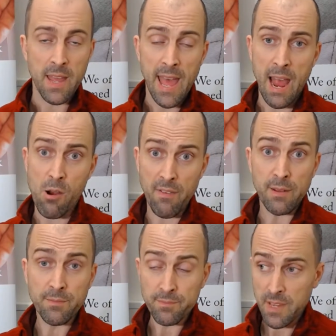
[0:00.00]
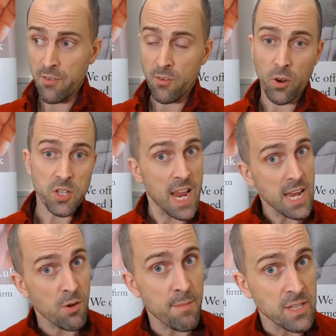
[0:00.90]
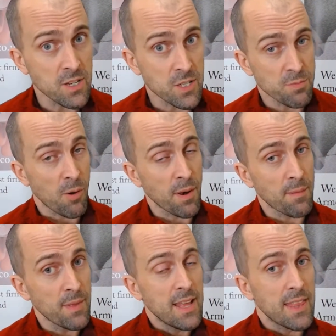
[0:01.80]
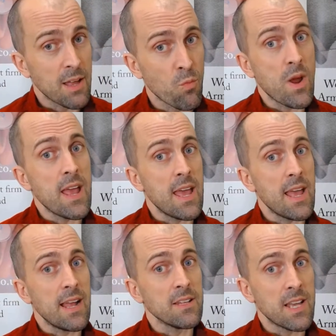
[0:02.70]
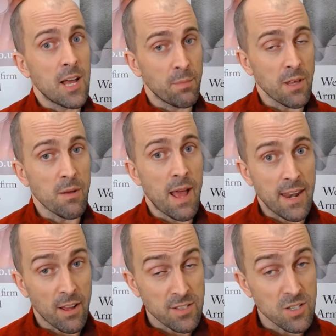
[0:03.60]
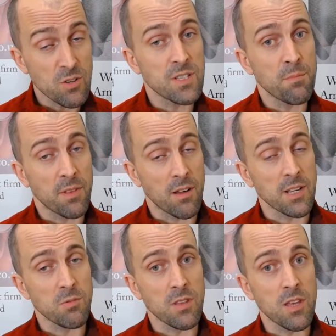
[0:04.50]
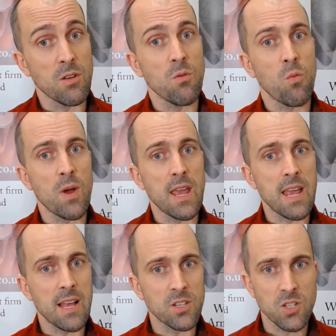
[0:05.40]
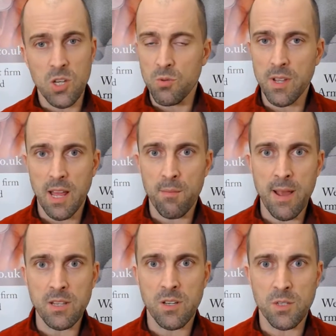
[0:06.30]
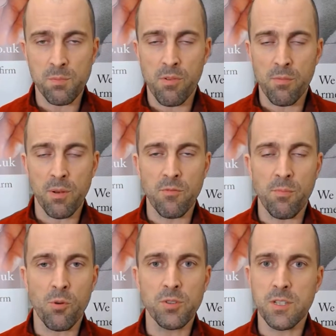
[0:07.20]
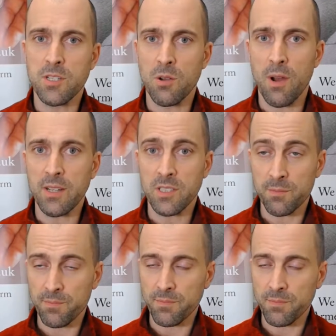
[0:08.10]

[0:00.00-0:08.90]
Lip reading: However, if you've got a genuine maintenance problem, then we're here to help you, and I do sympathise with you. As soon as we get a maintenance problem reported to us,